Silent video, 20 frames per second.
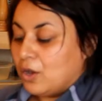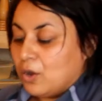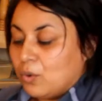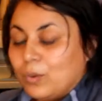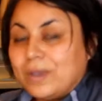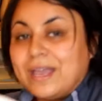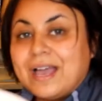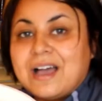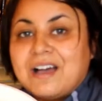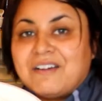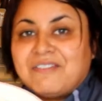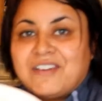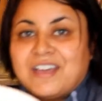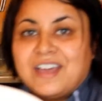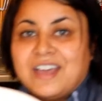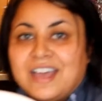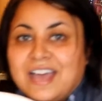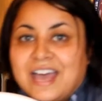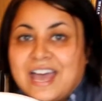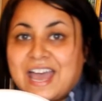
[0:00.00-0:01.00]
we have
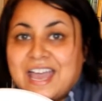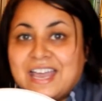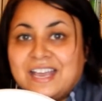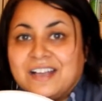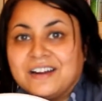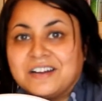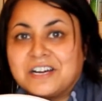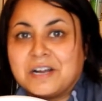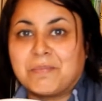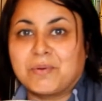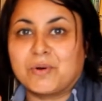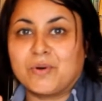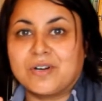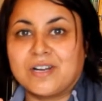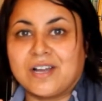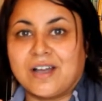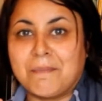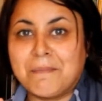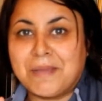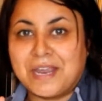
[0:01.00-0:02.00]
a Gundaa
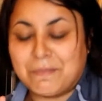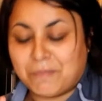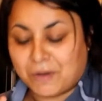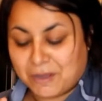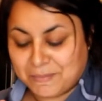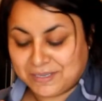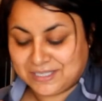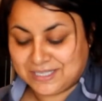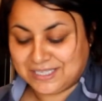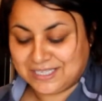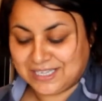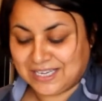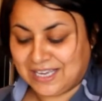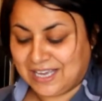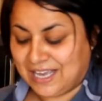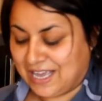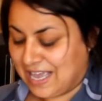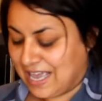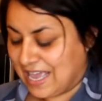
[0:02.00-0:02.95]
paratha made by Missy.